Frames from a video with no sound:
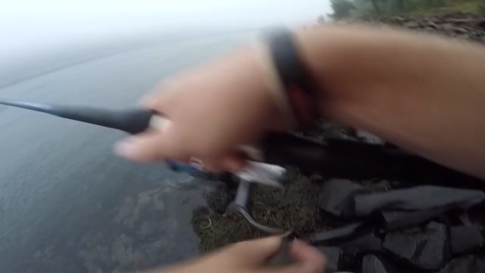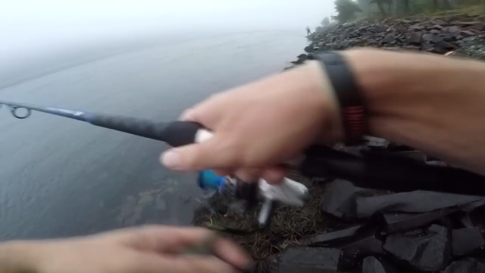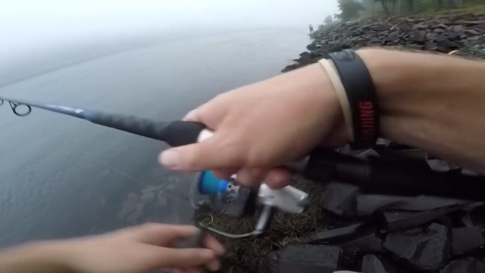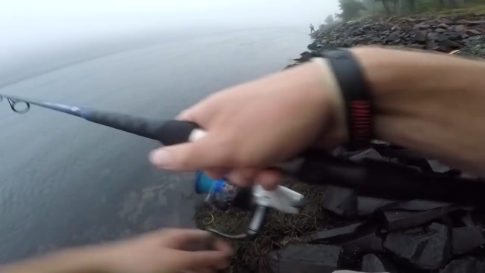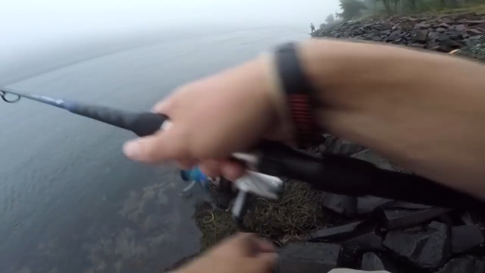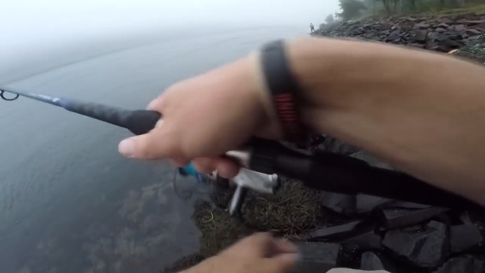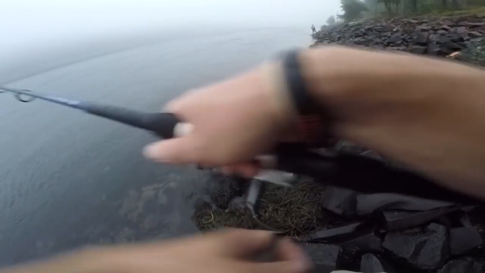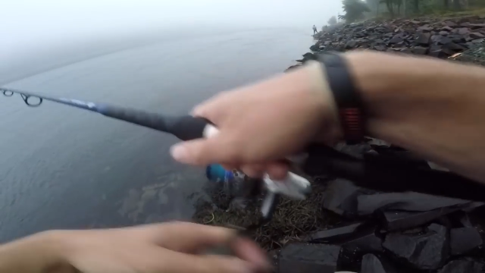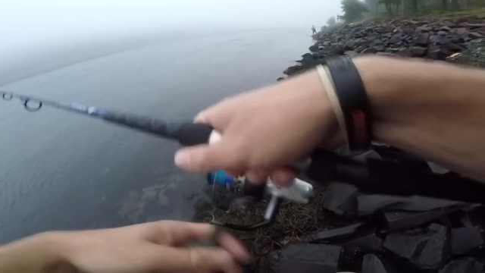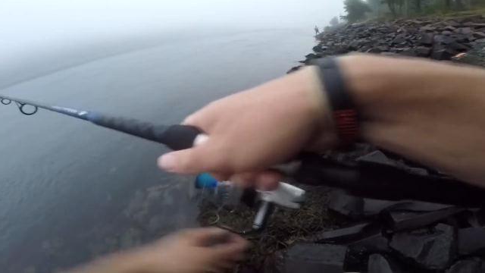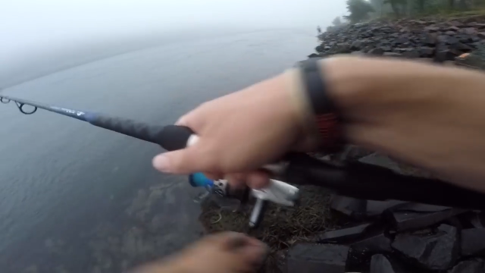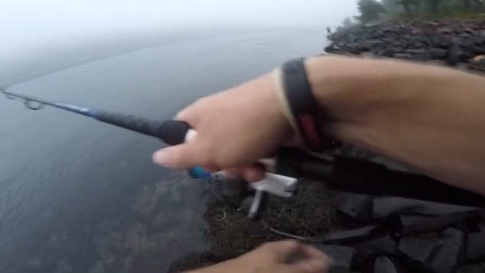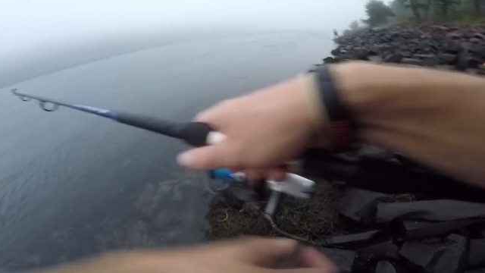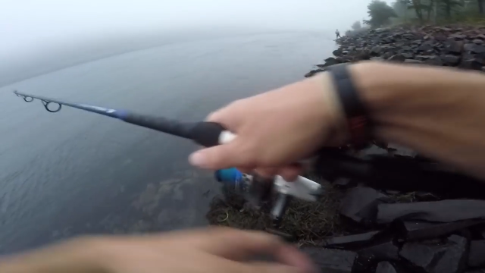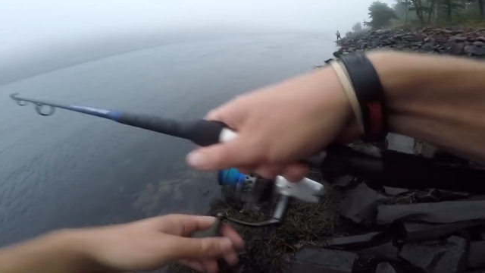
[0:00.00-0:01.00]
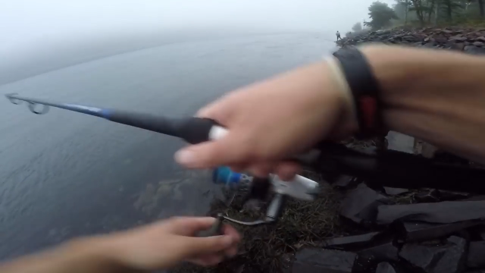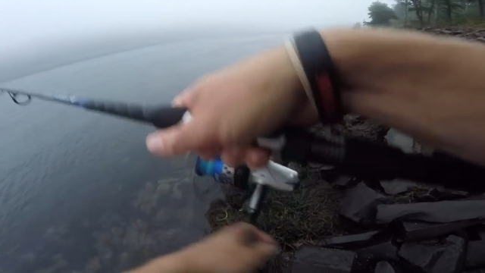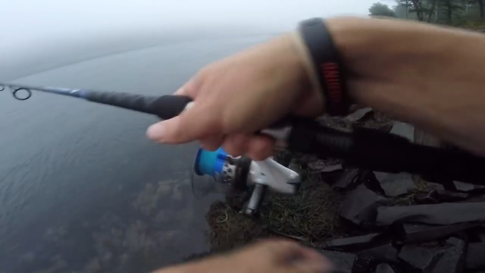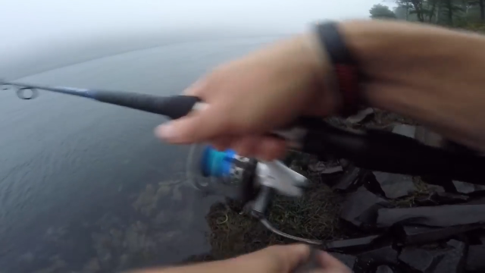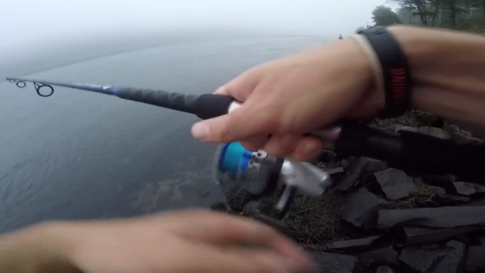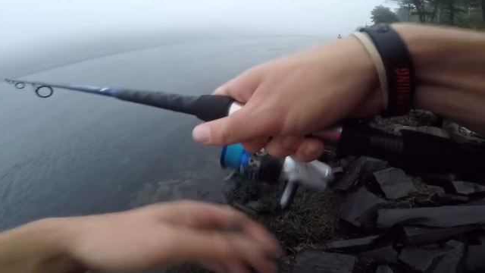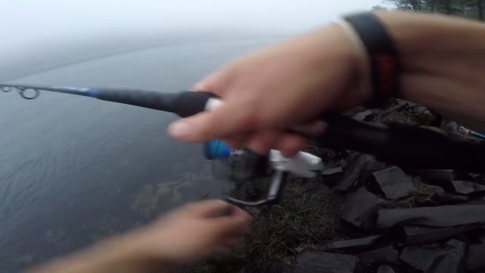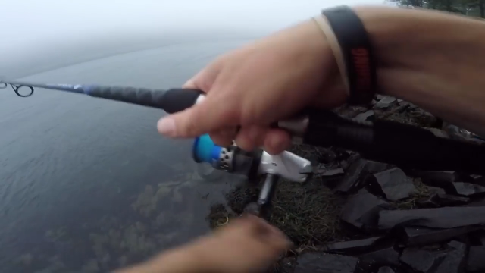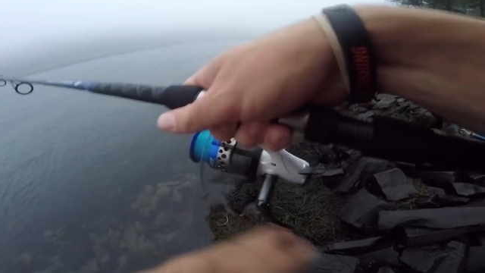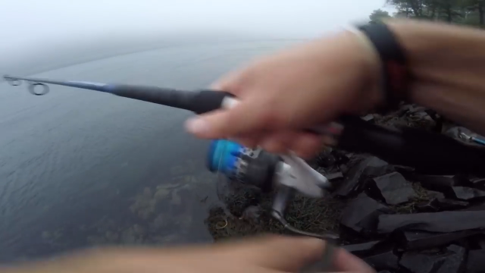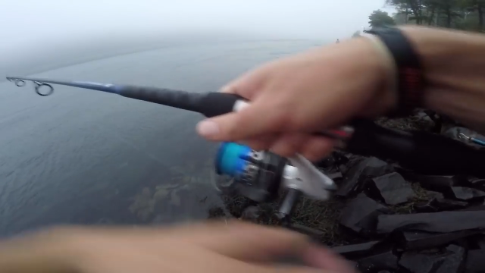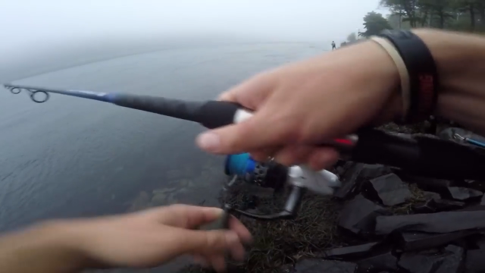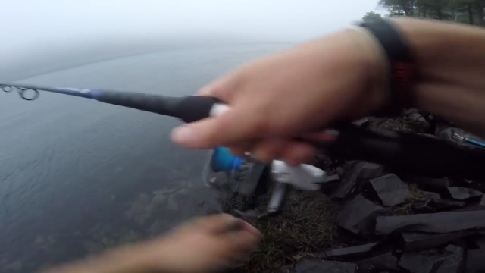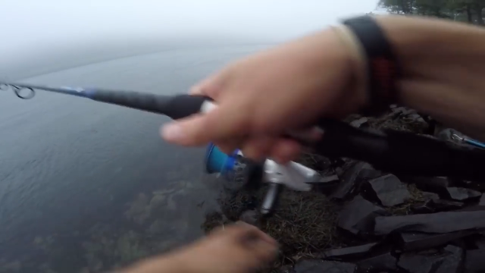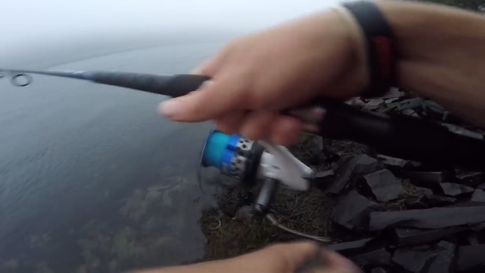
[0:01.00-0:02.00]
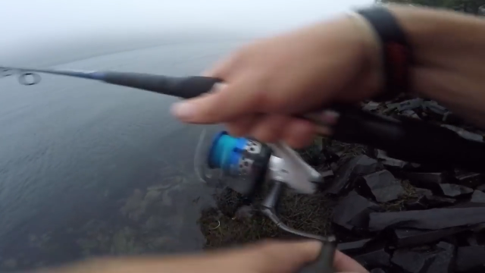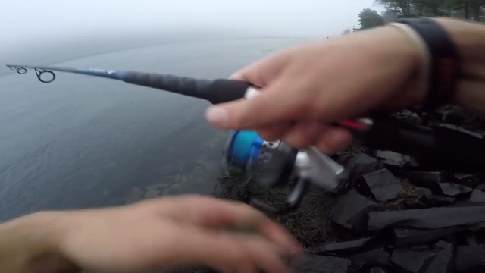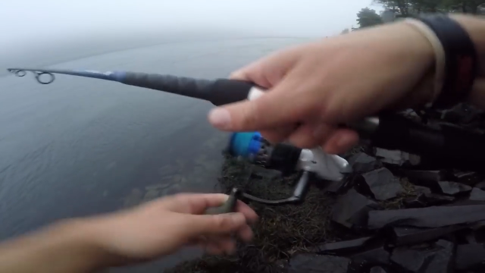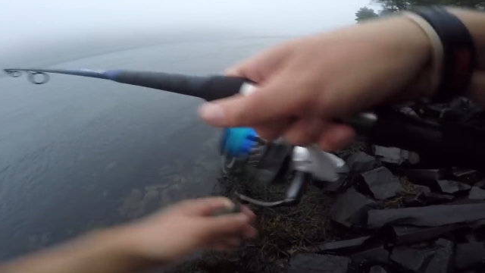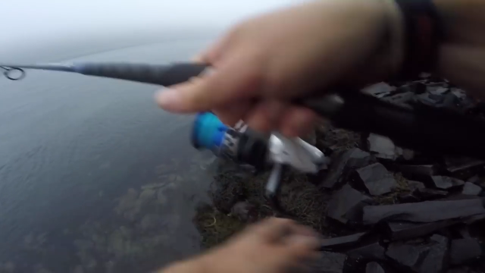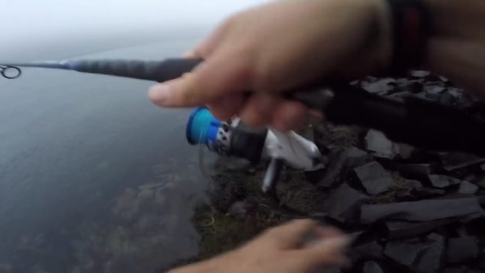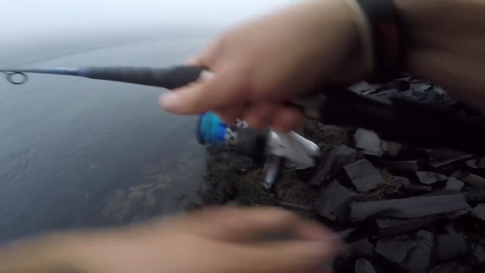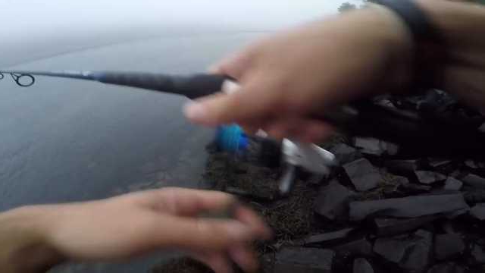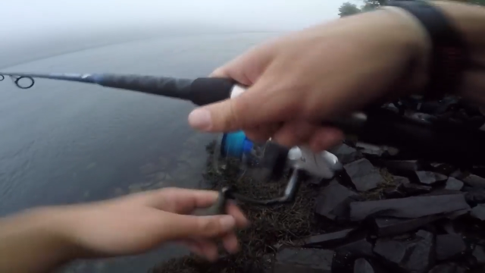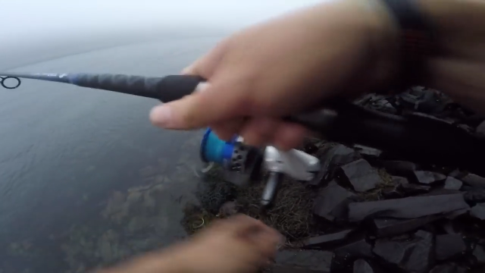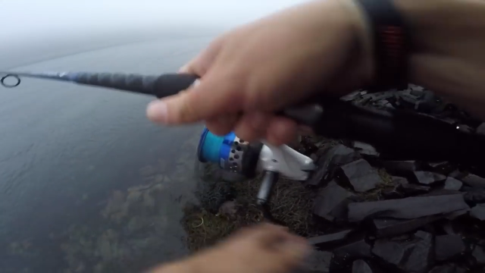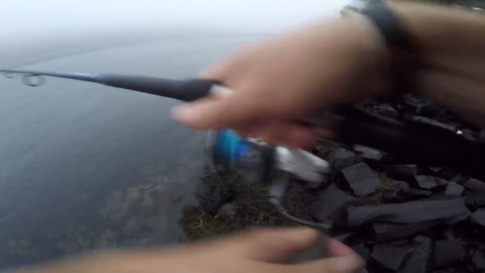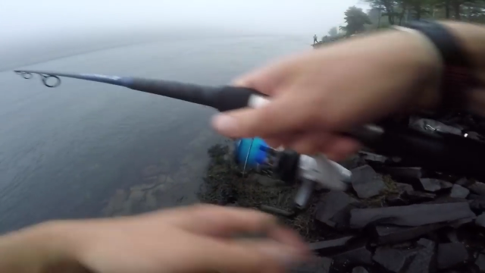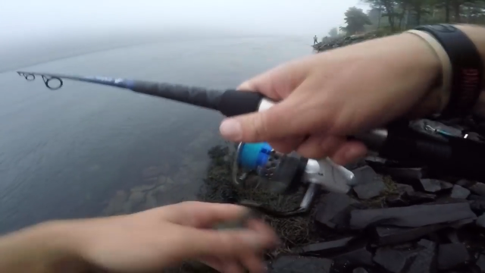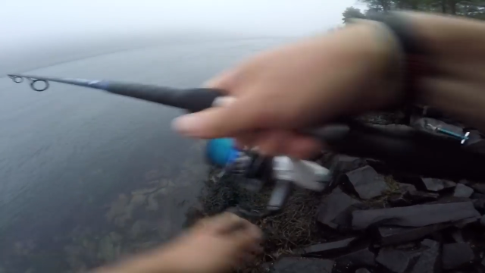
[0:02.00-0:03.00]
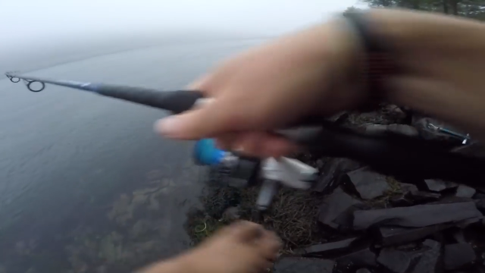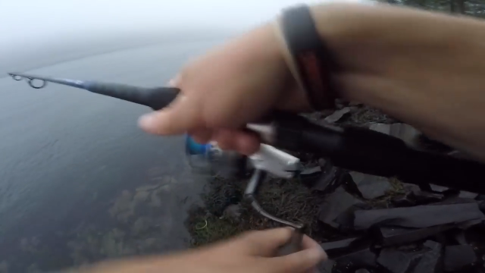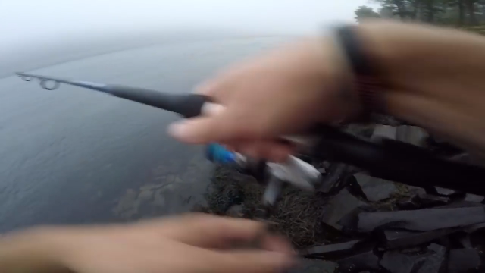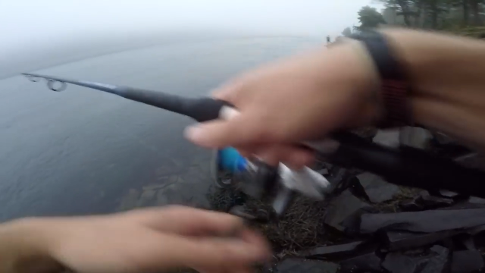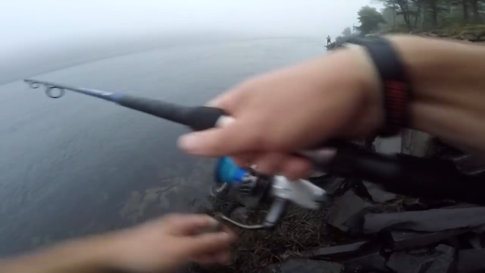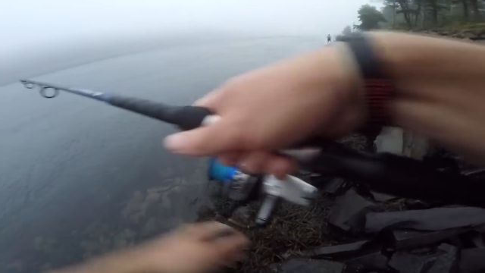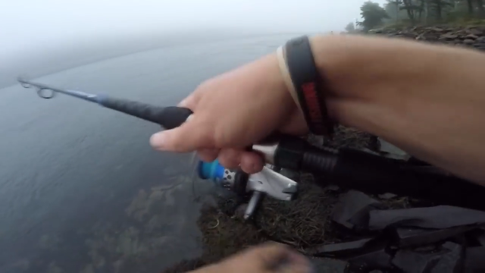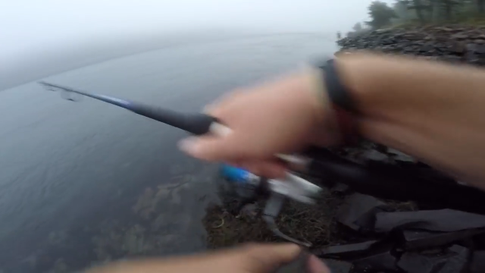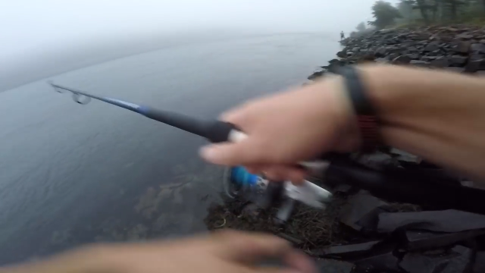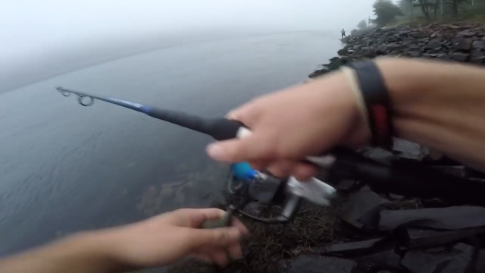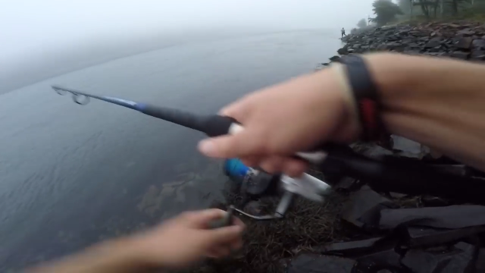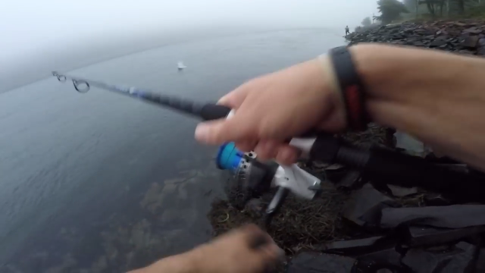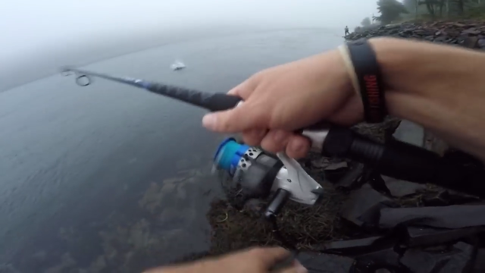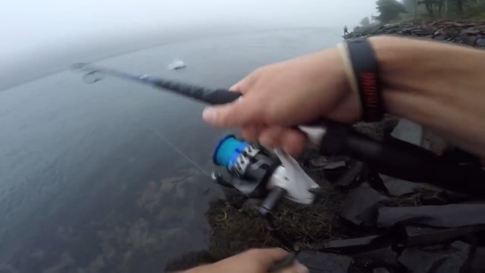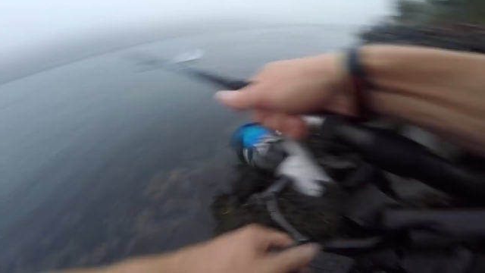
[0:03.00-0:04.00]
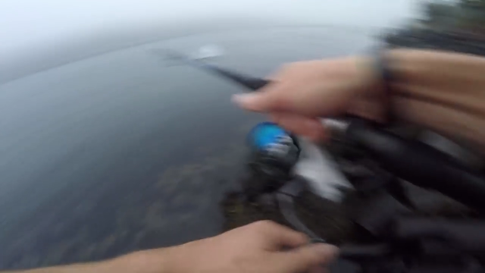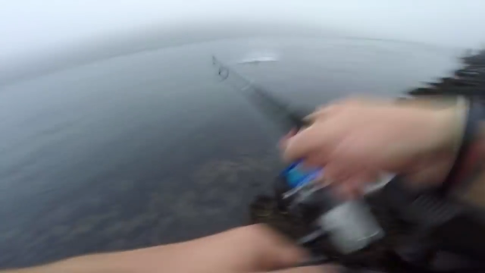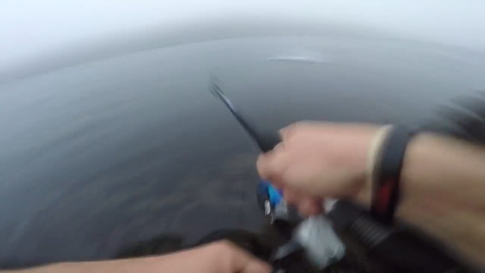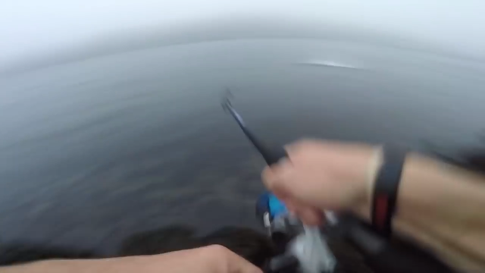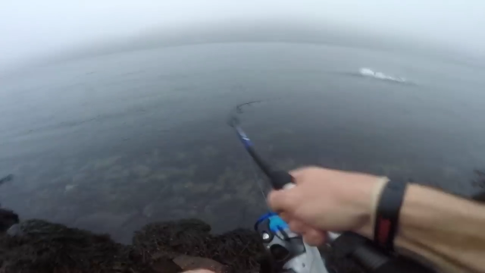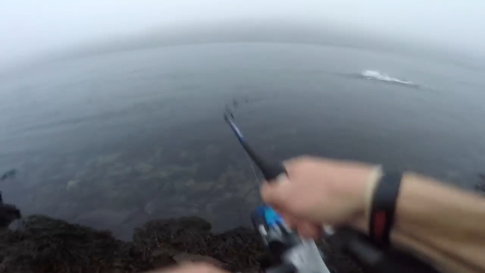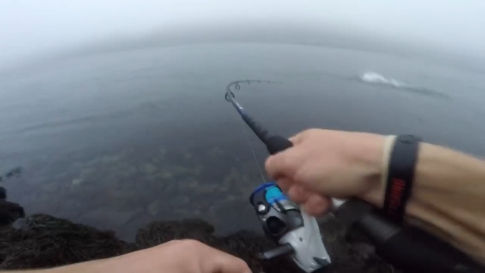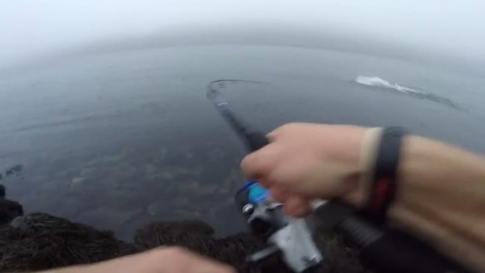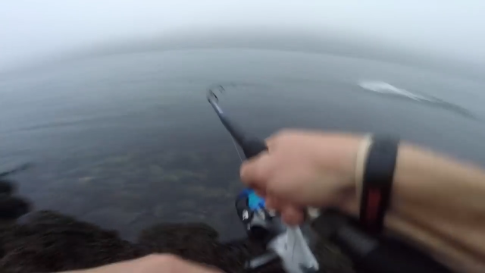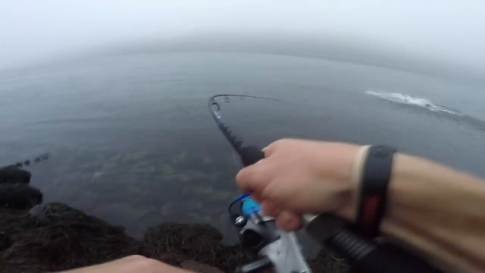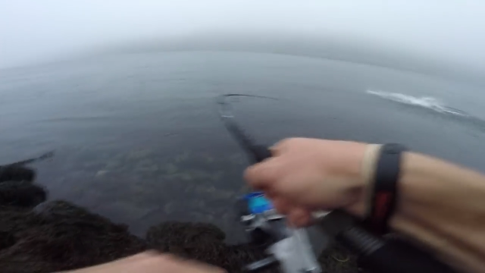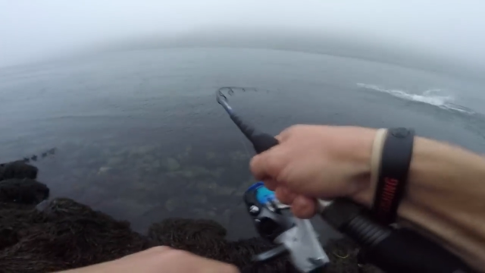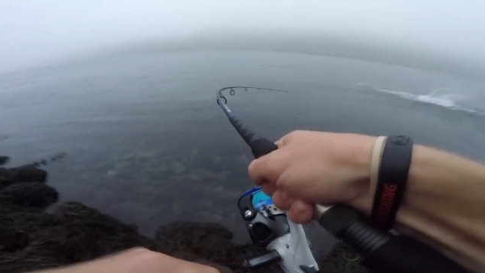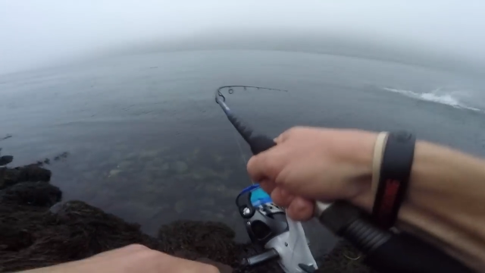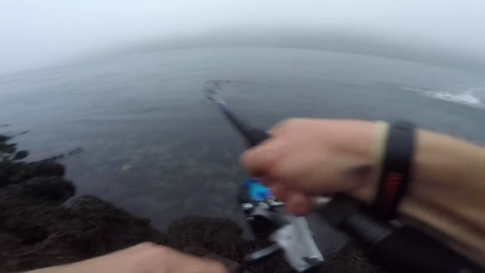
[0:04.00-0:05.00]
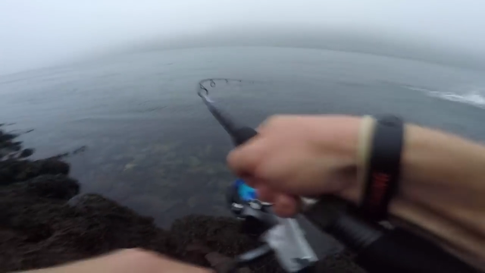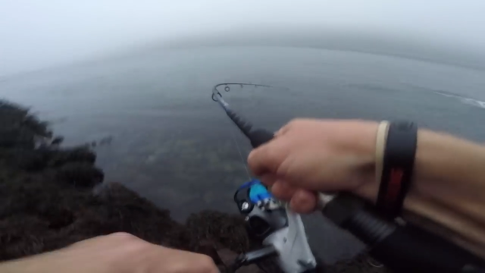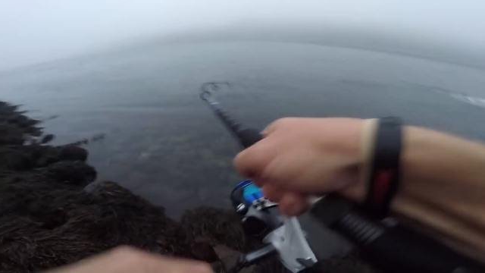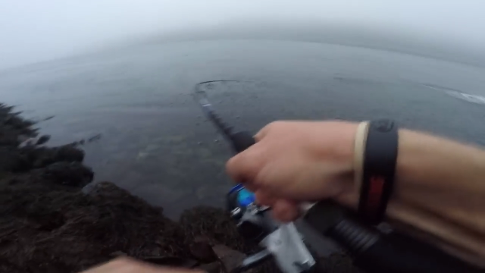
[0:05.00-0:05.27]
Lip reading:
(no speaker visible)